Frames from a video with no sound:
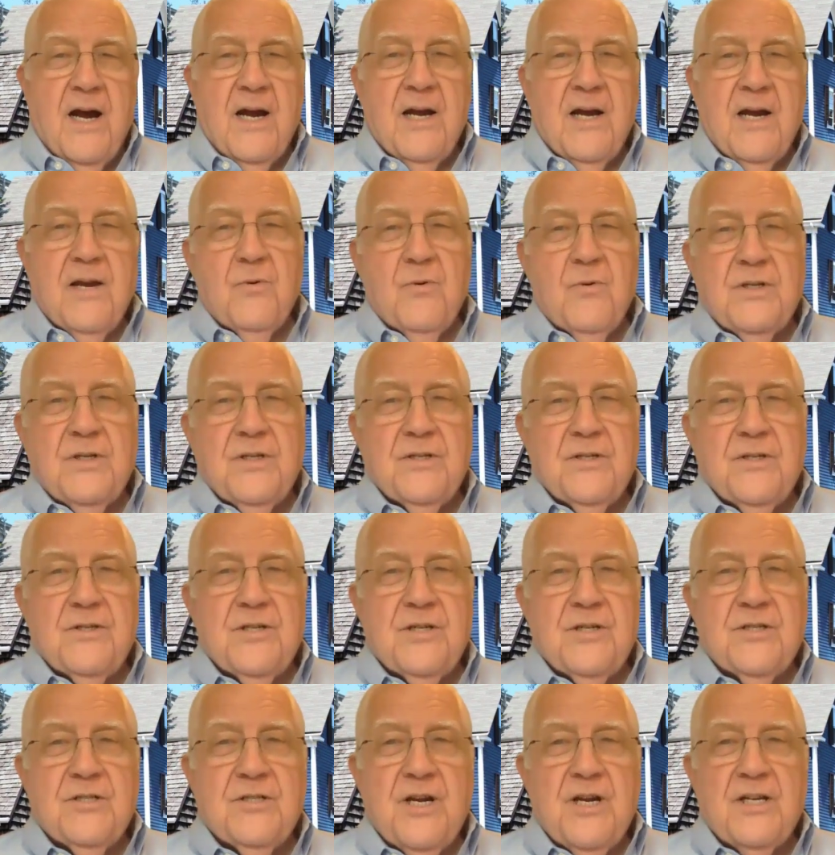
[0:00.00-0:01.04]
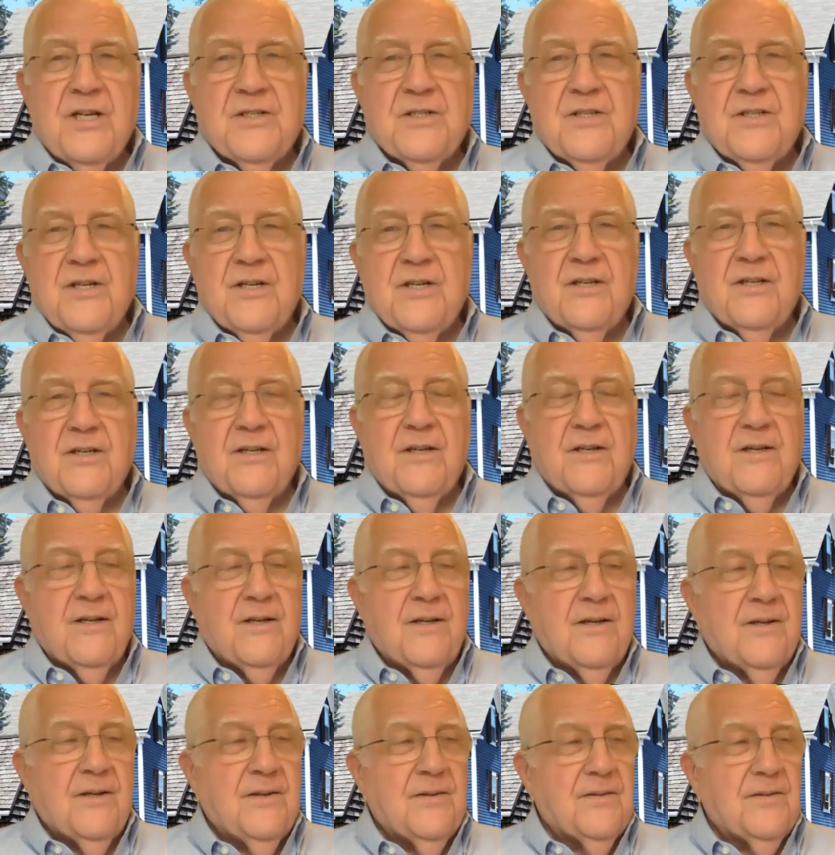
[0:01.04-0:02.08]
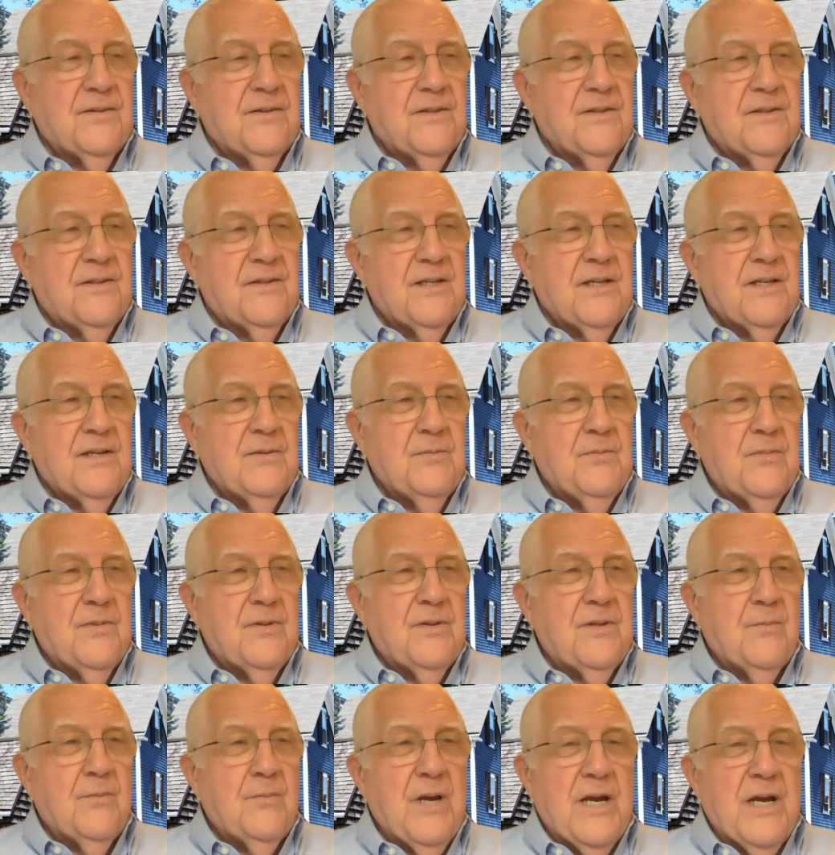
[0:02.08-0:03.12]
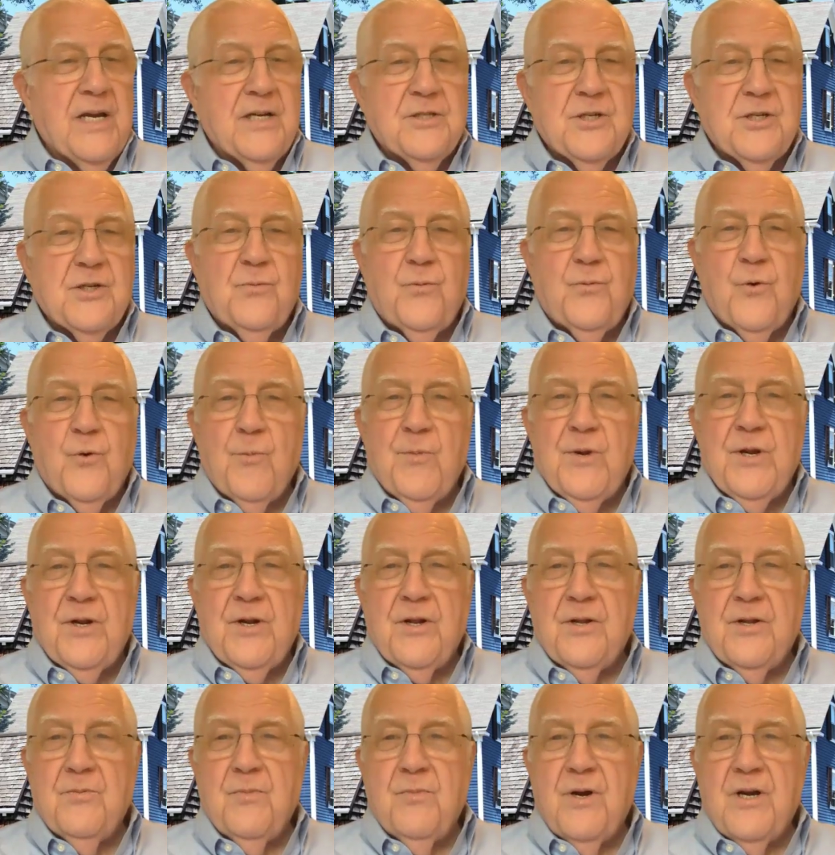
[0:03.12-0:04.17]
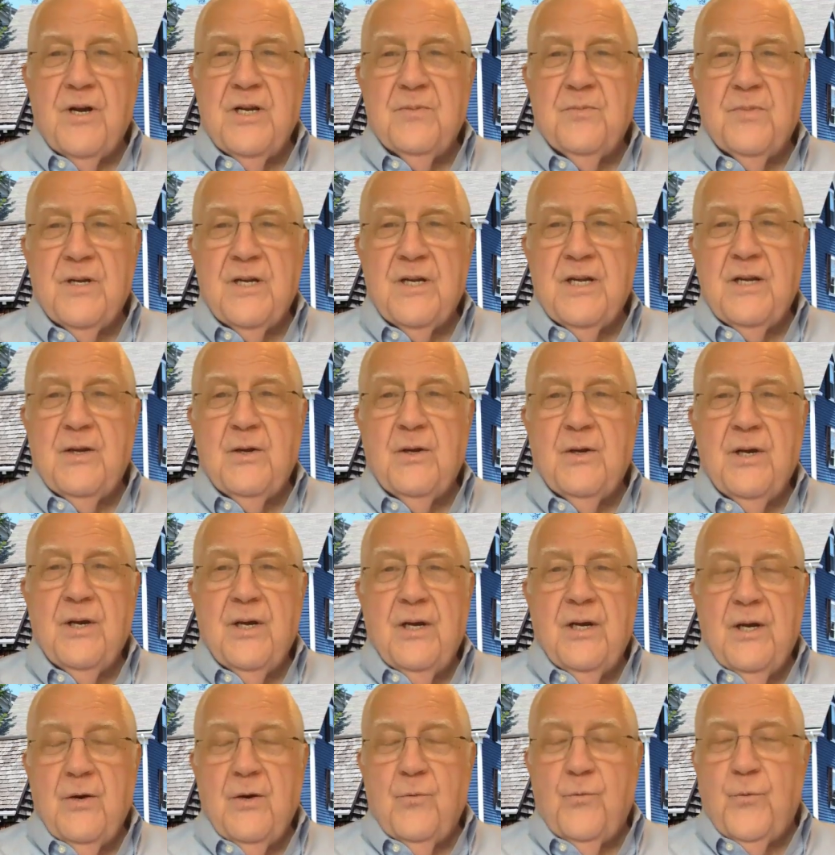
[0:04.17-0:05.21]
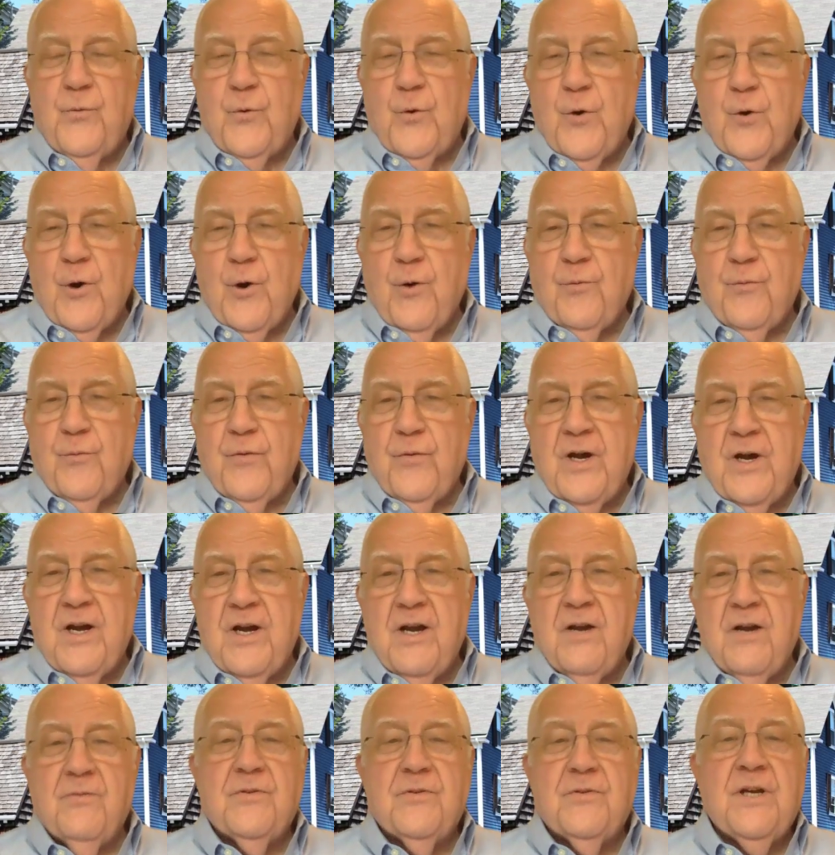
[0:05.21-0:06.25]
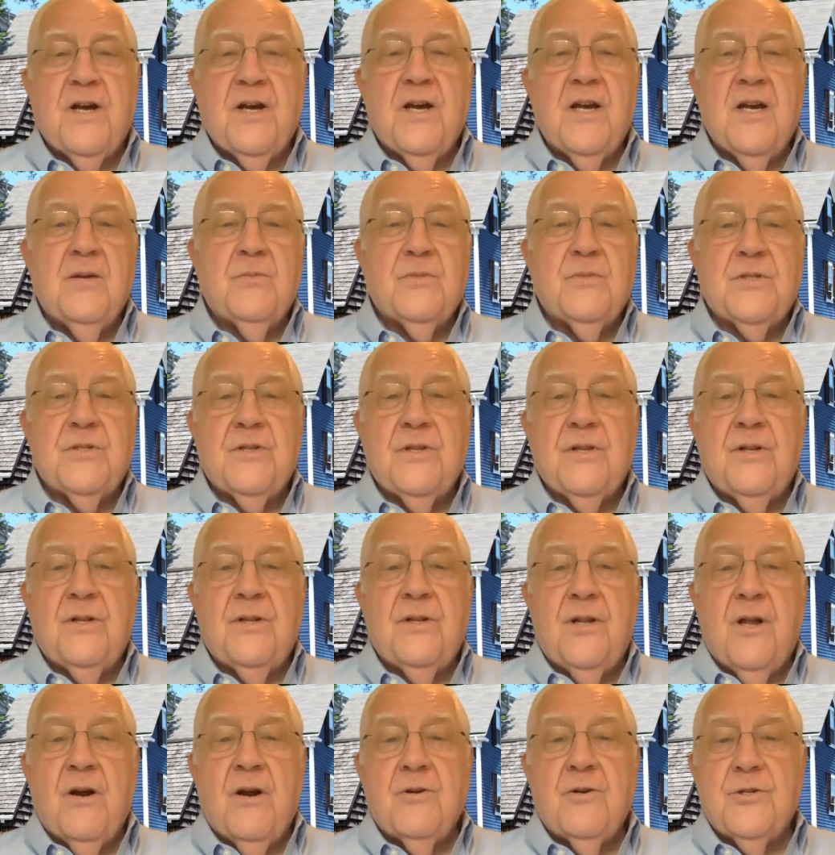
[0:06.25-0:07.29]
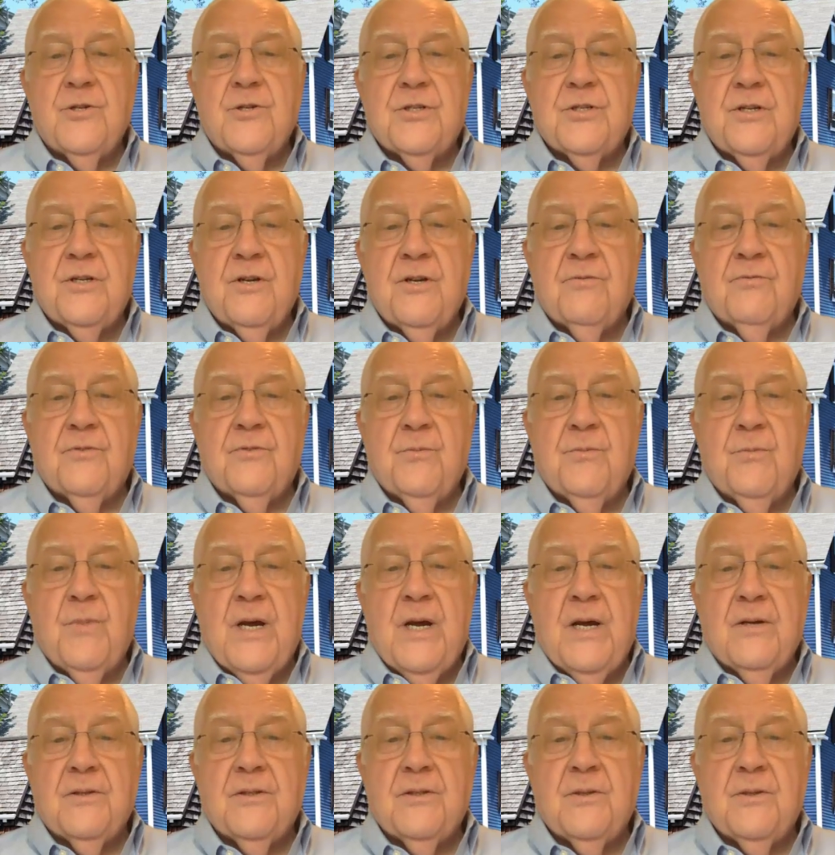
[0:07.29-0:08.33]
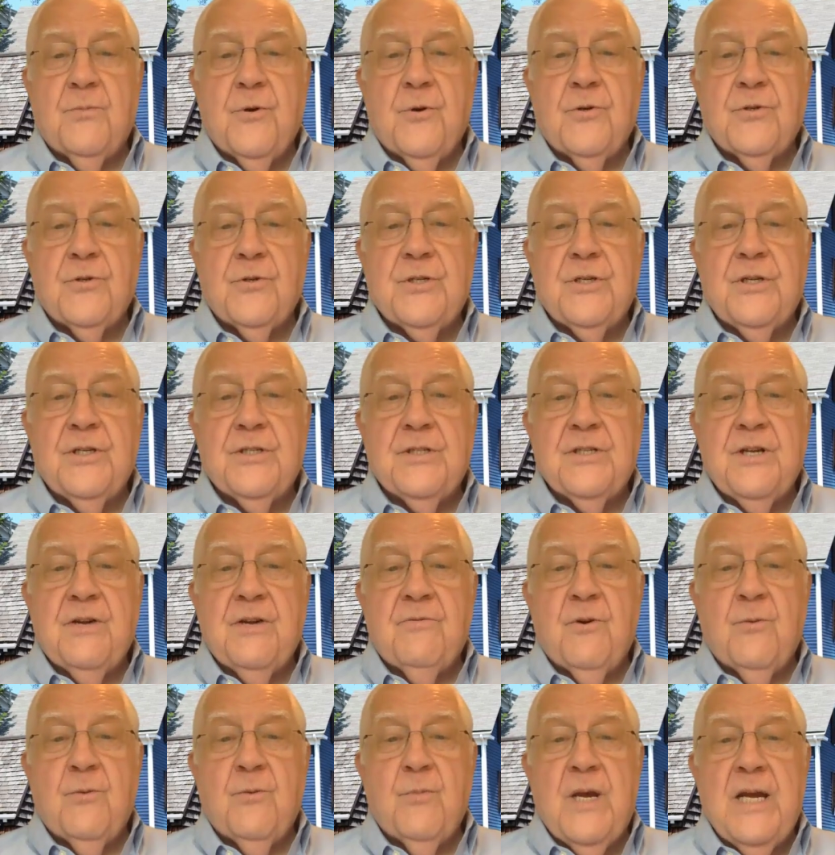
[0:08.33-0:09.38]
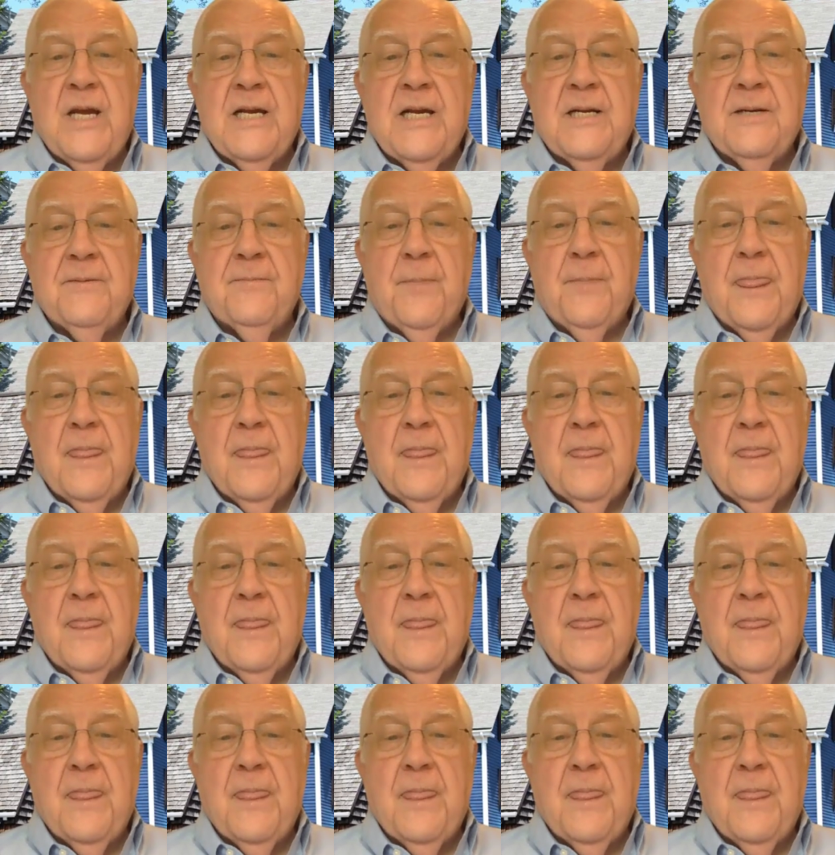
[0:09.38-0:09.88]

I would suggest that uh, the, the magic formula might be four or five times the largest gift amount the person has ever made.